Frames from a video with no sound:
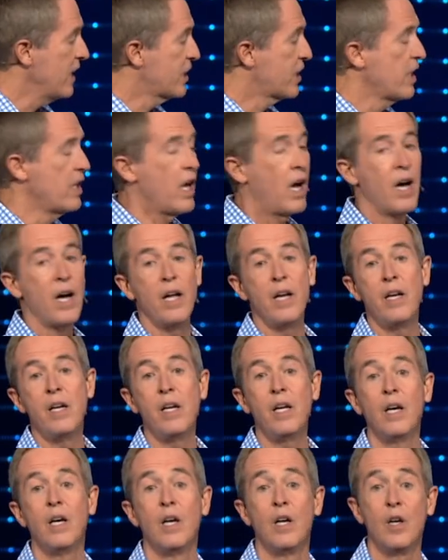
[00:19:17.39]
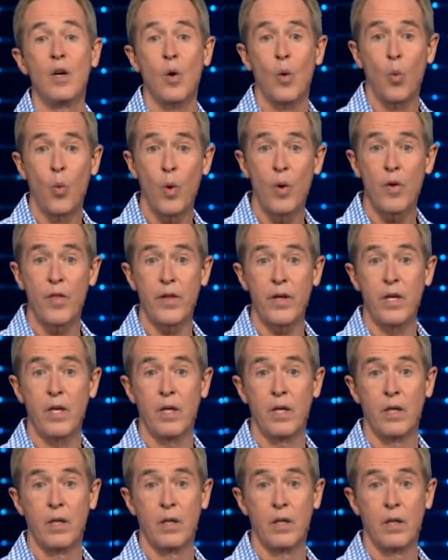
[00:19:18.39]
is an unworthy
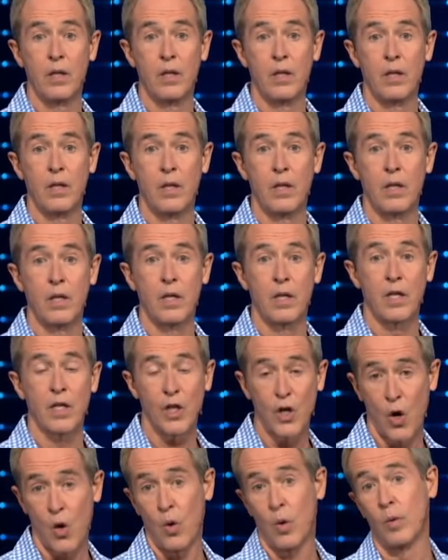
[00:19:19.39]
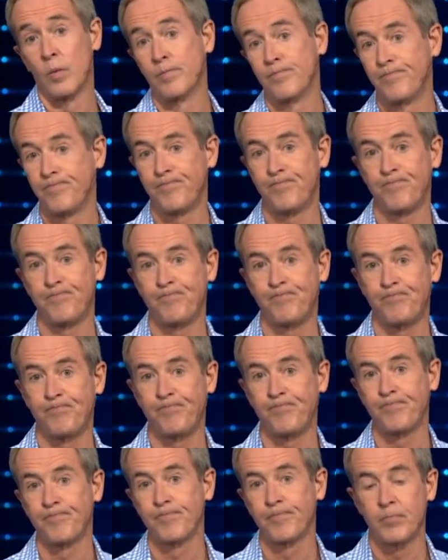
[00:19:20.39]
goal.
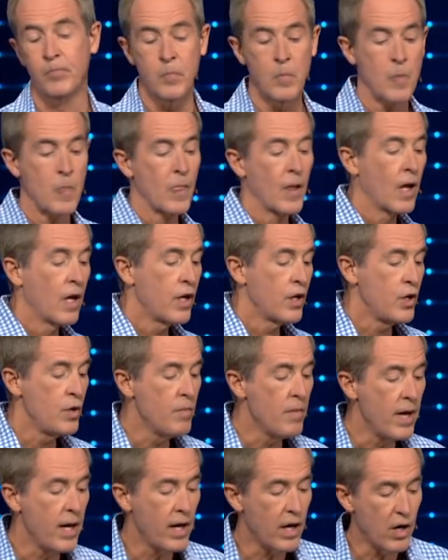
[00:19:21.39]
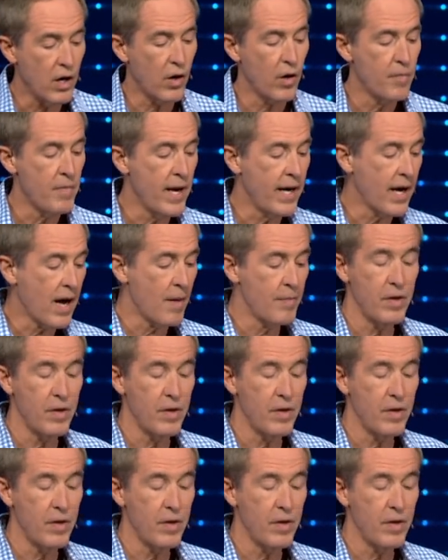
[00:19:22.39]
You may or may not